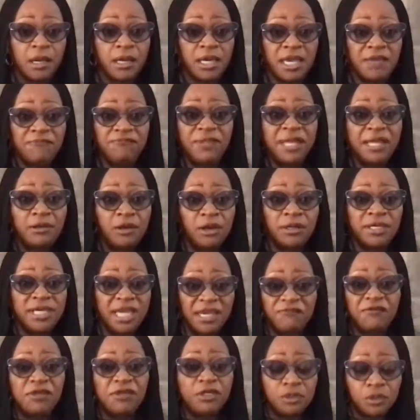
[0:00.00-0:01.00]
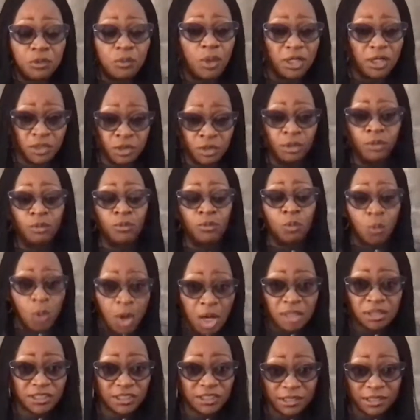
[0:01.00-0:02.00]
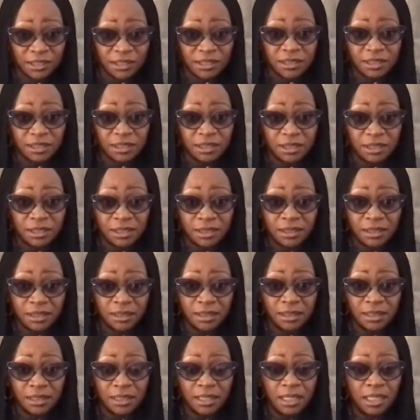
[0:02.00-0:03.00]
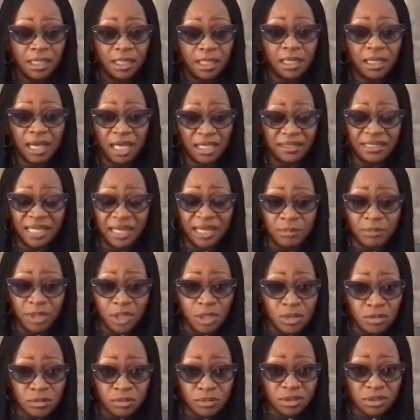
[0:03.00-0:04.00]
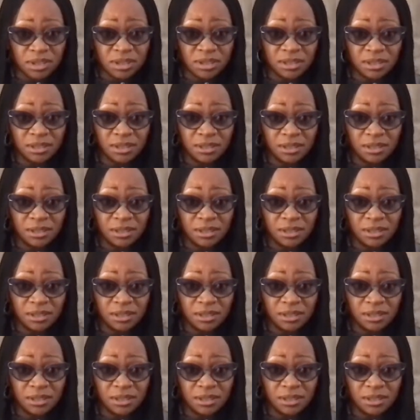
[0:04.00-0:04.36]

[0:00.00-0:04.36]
If they're not giving you what you want, cut them loose.